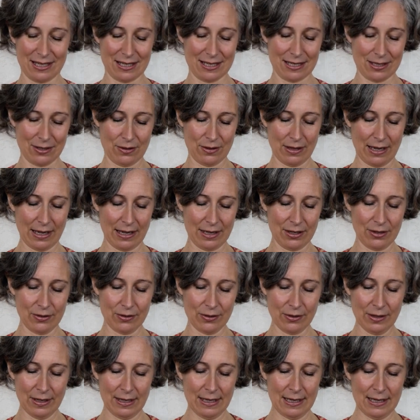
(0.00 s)
So they're
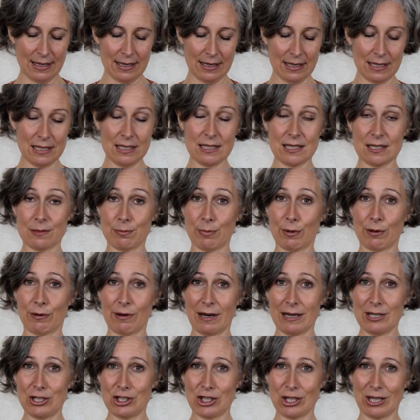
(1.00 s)
your
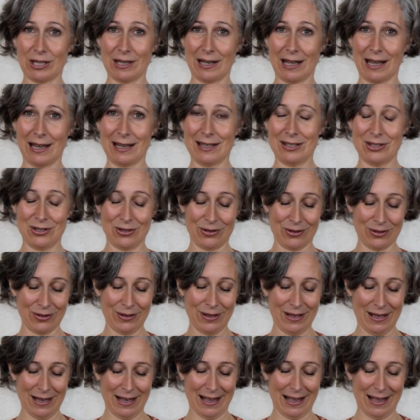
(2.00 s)
inspiration and your